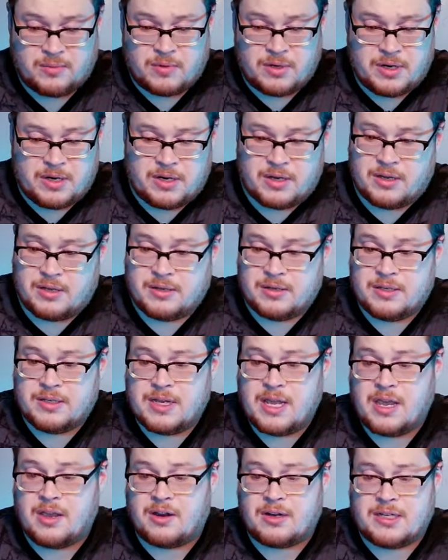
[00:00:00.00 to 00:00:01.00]
We're gonna
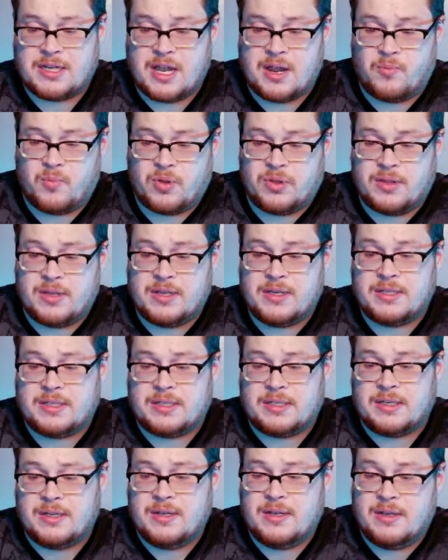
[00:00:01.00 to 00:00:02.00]
take our time with
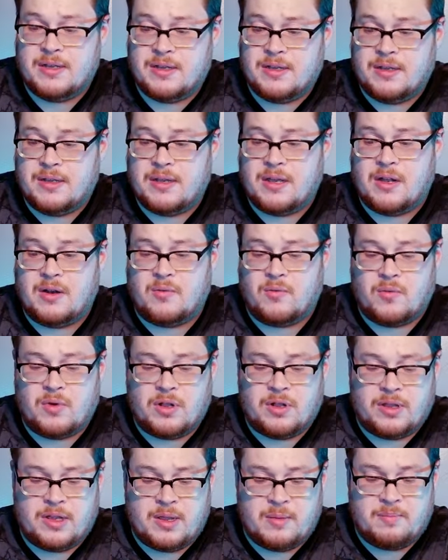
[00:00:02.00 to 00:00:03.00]
these and
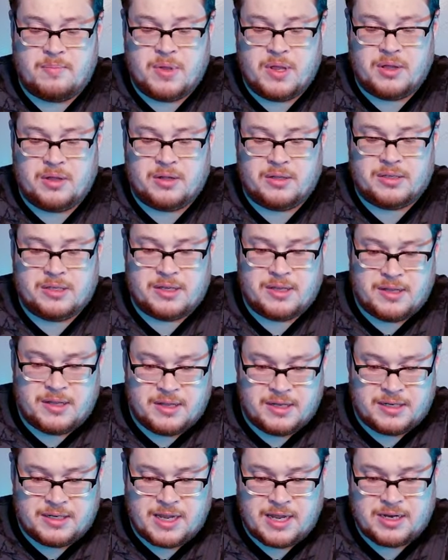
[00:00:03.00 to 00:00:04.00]
really build
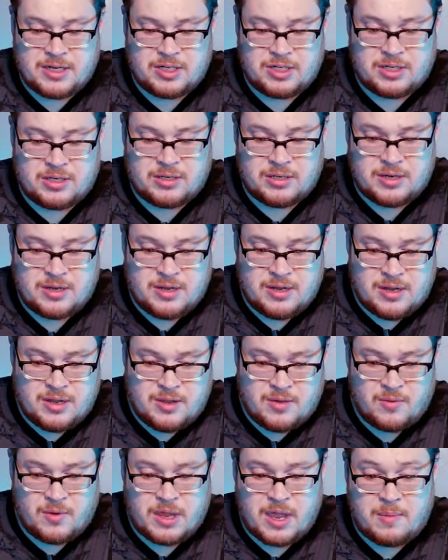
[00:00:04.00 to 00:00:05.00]
the tension.
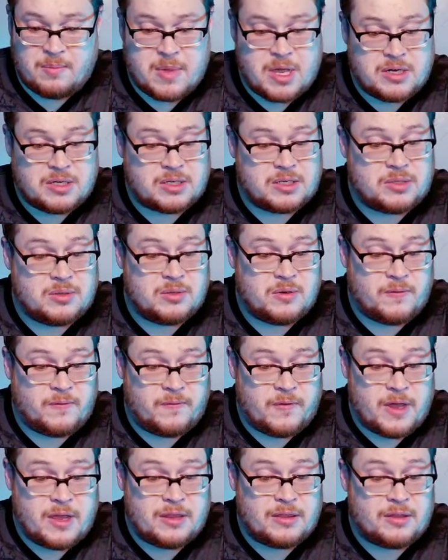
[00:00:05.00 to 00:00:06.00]
We got Magic Stone
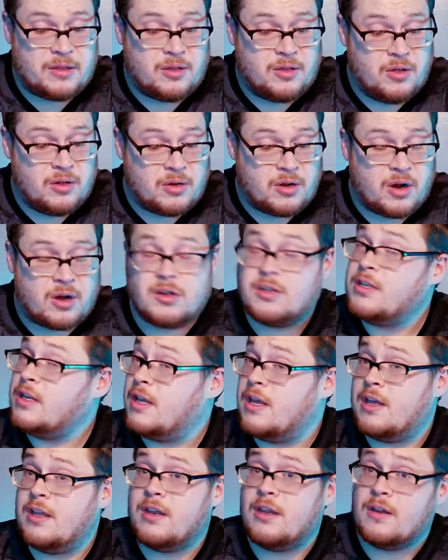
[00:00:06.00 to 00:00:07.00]
of Faith, good card to
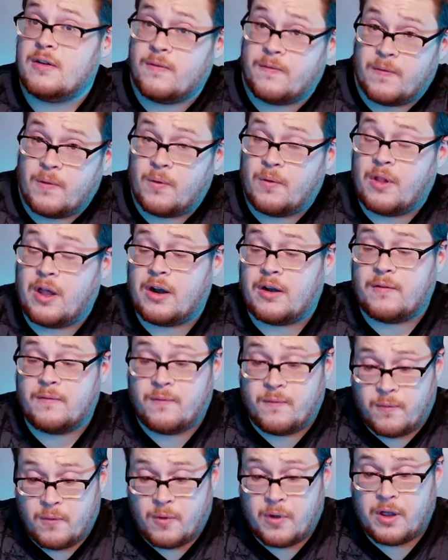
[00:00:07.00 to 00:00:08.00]
get in a Full
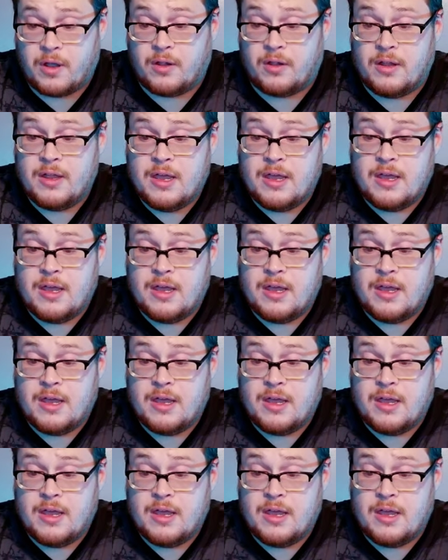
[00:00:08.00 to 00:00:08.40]
Art foil.